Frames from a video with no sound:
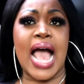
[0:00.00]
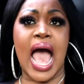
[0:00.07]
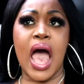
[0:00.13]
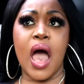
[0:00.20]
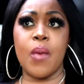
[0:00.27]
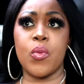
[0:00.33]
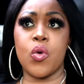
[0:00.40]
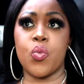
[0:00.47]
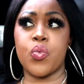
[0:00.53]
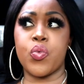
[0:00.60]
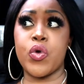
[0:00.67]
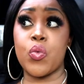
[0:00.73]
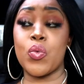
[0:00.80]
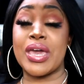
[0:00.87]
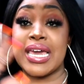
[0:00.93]
um,
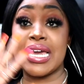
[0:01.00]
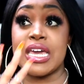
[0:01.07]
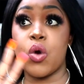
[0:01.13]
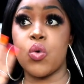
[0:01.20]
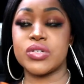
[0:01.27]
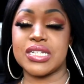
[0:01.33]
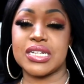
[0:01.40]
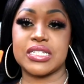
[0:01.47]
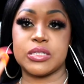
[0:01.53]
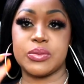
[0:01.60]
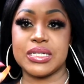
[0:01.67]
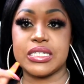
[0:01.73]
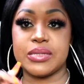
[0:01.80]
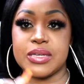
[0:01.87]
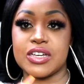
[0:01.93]
he also doesn't
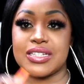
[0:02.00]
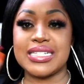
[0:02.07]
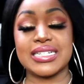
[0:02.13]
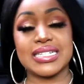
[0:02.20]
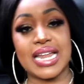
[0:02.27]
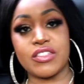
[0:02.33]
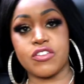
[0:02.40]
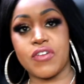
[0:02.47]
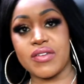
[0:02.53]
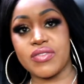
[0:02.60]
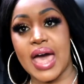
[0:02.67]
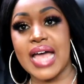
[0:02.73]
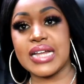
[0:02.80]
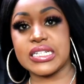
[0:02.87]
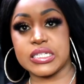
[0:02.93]
speak to me because he doesn't like the fact
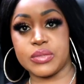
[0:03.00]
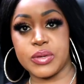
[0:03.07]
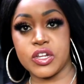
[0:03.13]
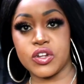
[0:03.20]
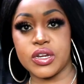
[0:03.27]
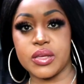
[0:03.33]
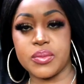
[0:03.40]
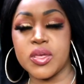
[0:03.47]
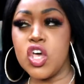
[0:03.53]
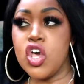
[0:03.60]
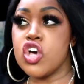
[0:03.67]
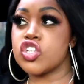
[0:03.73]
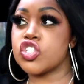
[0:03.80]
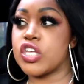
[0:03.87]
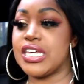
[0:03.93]
that I disappeared on him.
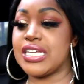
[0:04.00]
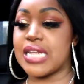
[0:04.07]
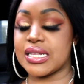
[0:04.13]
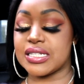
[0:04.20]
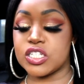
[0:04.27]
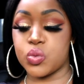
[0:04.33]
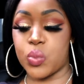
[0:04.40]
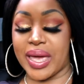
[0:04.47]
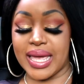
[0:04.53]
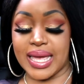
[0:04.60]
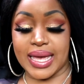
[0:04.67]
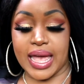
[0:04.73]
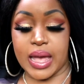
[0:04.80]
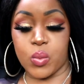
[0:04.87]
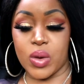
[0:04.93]
So he does this
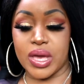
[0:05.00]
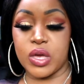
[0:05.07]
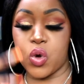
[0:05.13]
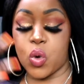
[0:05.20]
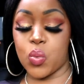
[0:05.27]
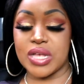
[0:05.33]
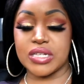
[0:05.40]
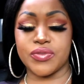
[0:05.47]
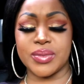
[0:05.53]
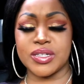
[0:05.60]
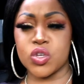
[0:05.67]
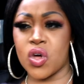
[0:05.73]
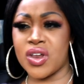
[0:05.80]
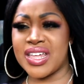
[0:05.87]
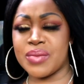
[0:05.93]
waiting game where he waits for me
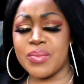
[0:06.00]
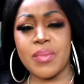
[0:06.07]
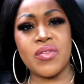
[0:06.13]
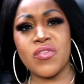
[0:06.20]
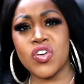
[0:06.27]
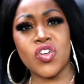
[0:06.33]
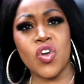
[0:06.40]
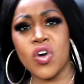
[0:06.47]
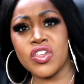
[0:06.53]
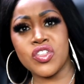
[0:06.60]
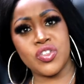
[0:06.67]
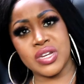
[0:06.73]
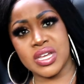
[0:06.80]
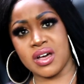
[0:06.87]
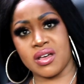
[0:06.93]
to holler him. I'm never gonna holler
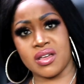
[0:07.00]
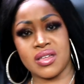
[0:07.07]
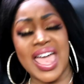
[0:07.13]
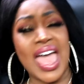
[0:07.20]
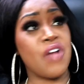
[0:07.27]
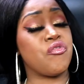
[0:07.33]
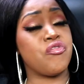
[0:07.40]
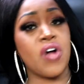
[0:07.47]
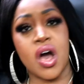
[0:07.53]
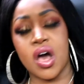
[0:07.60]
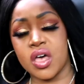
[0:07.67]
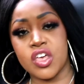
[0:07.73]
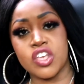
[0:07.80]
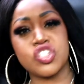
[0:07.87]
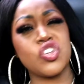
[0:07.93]
you, nigga, ever.
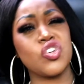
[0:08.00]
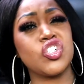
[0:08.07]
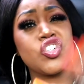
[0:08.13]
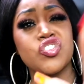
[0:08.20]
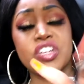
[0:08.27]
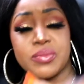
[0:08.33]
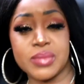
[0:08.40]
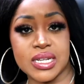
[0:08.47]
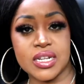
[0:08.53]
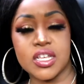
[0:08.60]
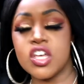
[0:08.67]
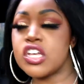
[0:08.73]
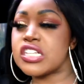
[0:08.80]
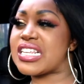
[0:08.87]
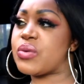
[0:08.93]
So you're dreaming.
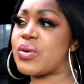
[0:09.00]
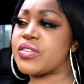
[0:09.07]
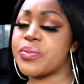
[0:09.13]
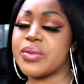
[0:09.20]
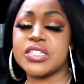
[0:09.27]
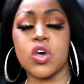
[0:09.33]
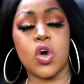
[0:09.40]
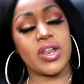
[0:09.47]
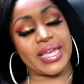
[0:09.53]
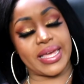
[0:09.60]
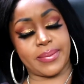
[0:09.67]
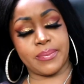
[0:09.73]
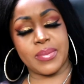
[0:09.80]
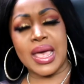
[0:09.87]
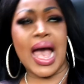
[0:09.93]
So he waits for me to holler
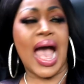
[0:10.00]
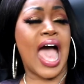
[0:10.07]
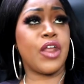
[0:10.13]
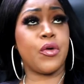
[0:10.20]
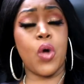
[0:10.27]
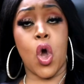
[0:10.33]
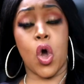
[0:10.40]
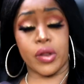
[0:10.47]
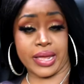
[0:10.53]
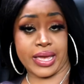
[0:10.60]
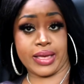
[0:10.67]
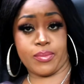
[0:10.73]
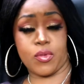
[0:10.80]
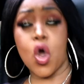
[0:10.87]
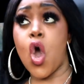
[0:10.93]
him. I don't holler
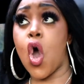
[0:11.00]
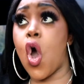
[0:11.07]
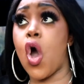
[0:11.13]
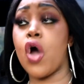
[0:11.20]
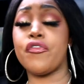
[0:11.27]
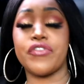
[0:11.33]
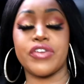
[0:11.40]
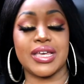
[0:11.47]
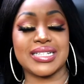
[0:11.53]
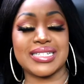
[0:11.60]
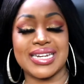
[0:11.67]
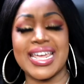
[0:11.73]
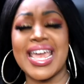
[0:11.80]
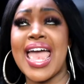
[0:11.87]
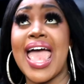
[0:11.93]
him,
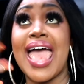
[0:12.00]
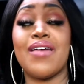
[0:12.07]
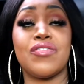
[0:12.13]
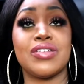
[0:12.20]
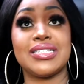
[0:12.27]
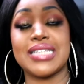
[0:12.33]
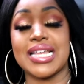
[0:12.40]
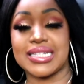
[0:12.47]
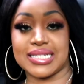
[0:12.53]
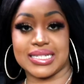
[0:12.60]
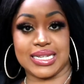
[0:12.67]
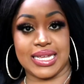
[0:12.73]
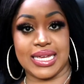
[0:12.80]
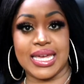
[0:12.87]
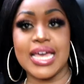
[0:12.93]
obviously,
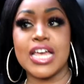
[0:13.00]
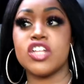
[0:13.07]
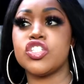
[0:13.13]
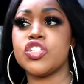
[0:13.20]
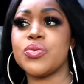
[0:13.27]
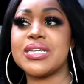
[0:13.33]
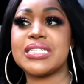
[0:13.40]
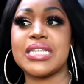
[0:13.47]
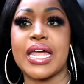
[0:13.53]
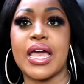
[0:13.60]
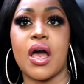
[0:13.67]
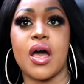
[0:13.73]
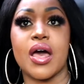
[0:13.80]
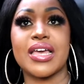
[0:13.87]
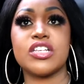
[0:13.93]
evidently. Two weeks
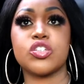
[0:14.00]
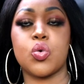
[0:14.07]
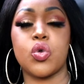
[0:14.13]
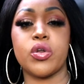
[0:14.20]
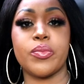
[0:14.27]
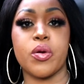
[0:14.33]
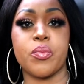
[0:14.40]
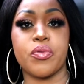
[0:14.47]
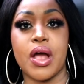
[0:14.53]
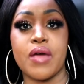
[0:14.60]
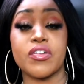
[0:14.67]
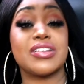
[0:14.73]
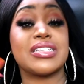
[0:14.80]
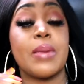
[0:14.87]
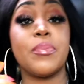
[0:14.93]
later, he's calling me on
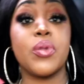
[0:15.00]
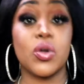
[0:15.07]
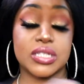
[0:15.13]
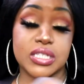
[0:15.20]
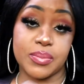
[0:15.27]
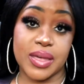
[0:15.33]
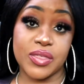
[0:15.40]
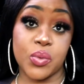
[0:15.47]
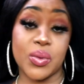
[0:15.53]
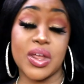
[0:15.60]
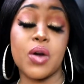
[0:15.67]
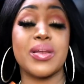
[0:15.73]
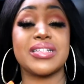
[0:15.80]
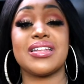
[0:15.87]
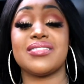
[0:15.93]
private because I blocked him. By the way, when
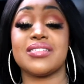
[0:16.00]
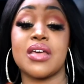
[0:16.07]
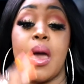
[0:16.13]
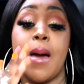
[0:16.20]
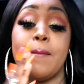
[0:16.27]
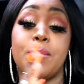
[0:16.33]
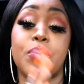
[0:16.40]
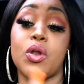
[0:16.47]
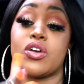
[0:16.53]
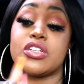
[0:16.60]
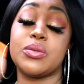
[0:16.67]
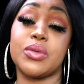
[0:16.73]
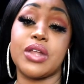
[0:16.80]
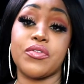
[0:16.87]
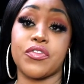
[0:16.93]
I got back to London,
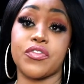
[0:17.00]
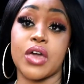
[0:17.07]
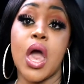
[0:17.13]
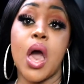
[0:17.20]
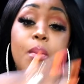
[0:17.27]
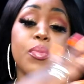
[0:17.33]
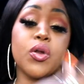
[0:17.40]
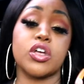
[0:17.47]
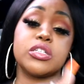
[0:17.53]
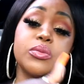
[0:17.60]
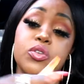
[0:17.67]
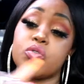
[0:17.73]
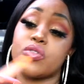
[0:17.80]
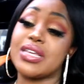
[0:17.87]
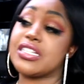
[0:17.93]
blocked him on everything, blocked
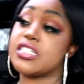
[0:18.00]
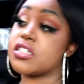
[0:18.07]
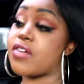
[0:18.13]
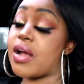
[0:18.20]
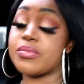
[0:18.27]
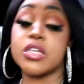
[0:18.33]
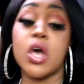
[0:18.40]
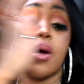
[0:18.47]
him on all the Instagrams,